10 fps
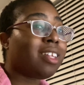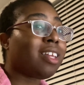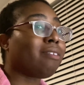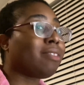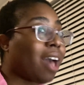
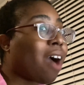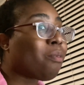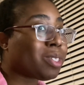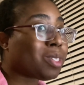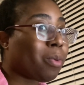Now that
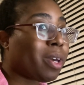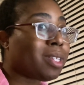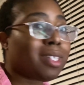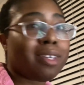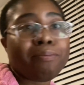one's
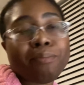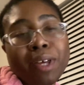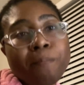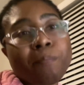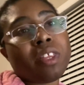crazy,
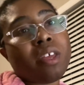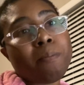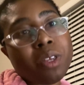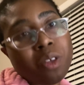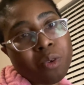but let
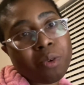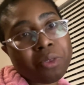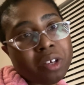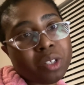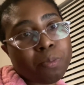me know your
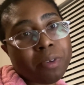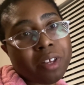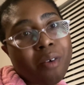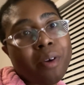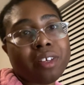thoughts
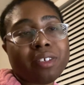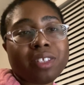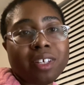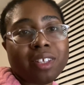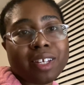below. And
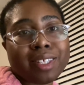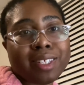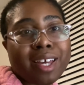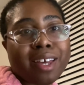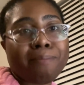until next
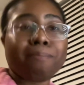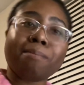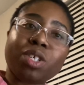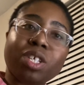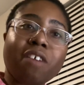time,
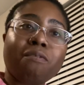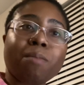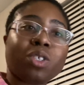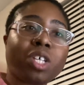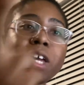much love,
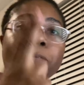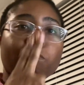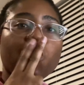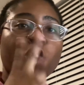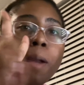much luck.
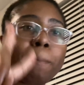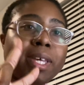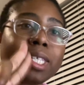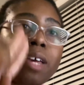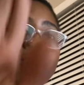
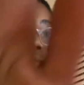Peace out.